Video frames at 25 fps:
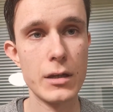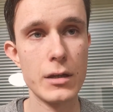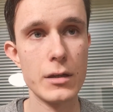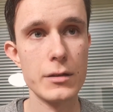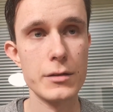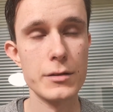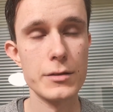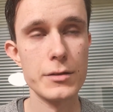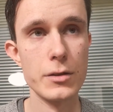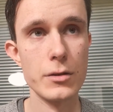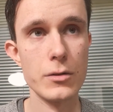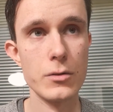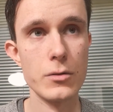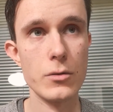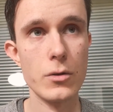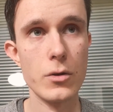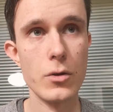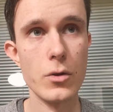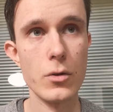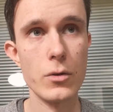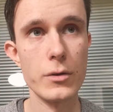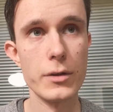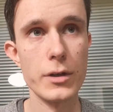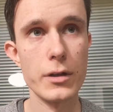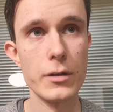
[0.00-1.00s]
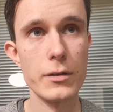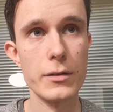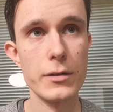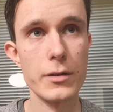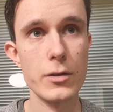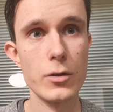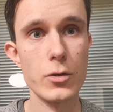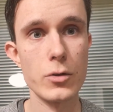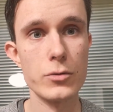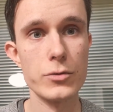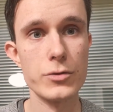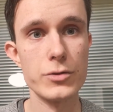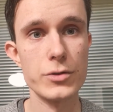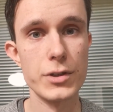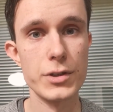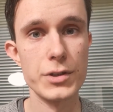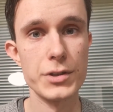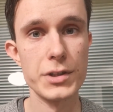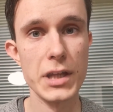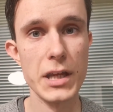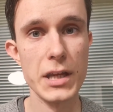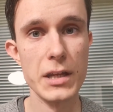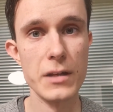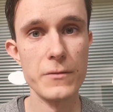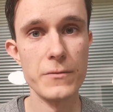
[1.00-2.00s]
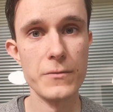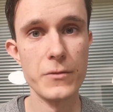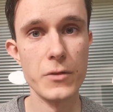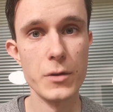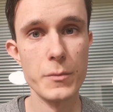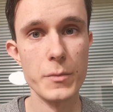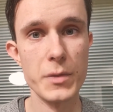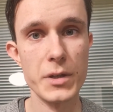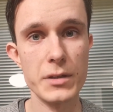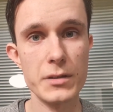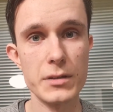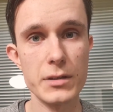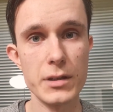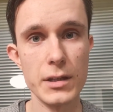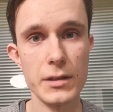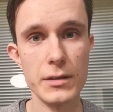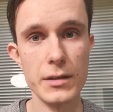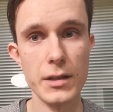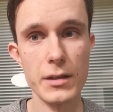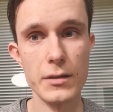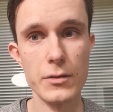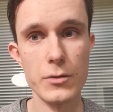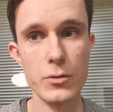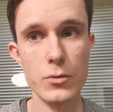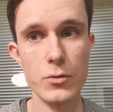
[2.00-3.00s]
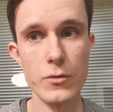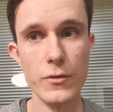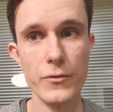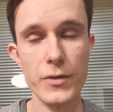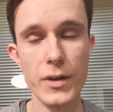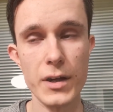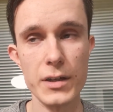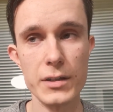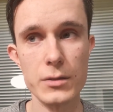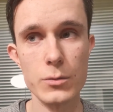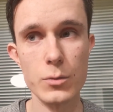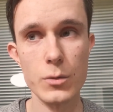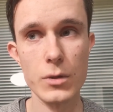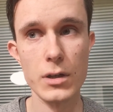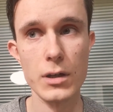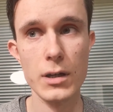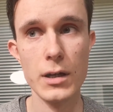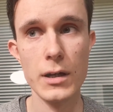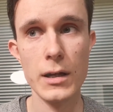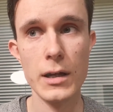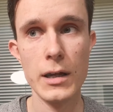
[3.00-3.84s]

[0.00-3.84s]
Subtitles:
so hold on a note, sustain it for a bit, and then do a fast one.